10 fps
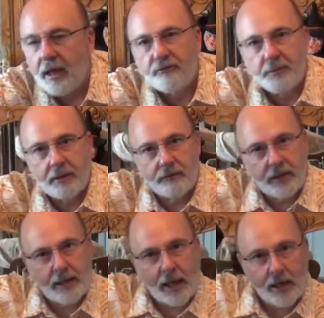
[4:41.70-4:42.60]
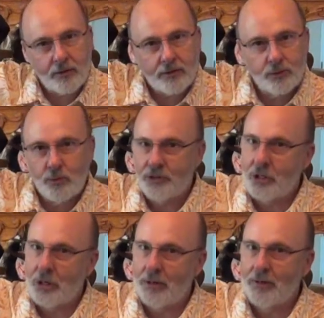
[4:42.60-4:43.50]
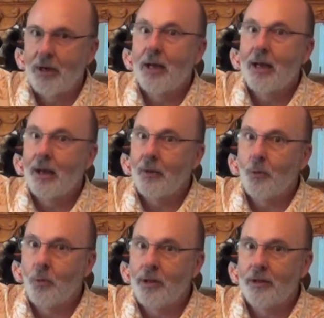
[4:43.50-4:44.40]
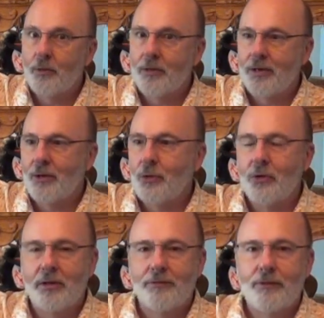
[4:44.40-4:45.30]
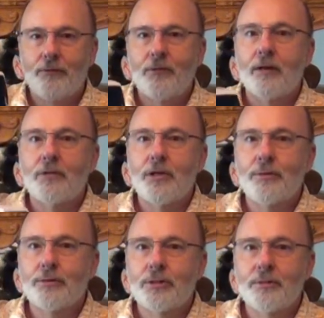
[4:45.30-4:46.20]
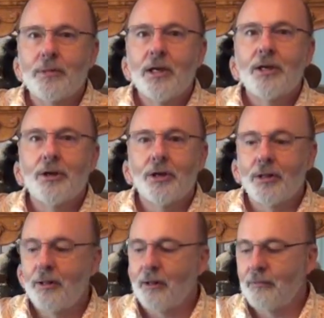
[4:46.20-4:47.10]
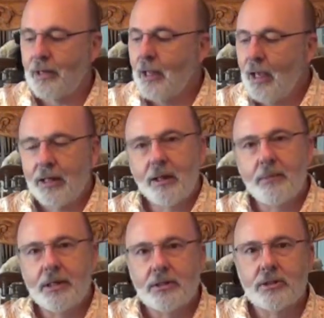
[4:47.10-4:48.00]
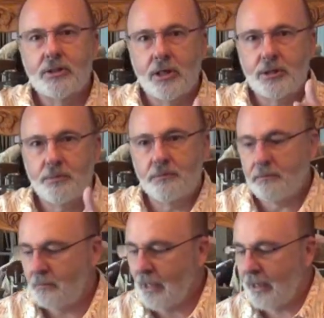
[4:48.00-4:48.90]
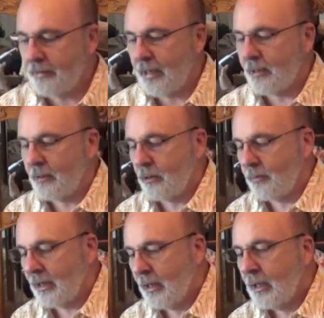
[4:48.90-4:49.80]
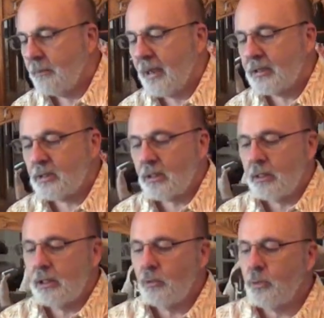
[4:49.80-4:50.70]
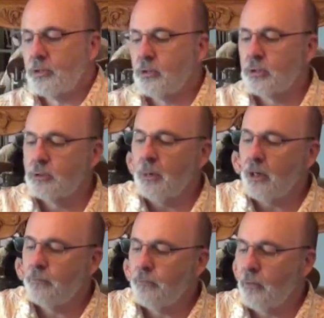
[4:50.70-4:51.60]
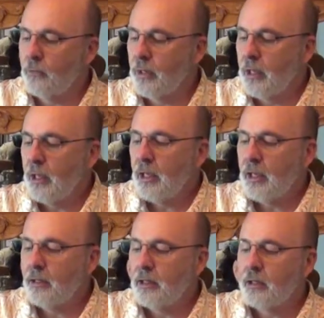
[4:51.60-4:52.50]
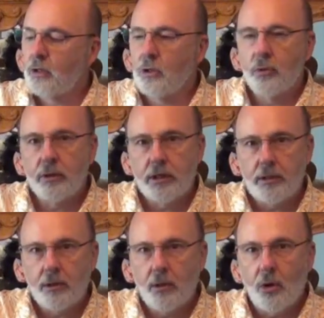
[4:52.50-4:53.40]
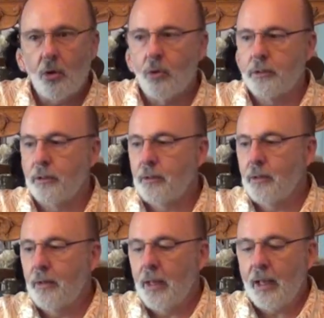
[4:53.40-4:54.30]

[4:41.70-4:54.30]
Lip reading: FPV goggles, which are really cool. If you've never used them, you're going to love it. And let me just touch on that a little bit. Basically, you put your smartphone in the included holder.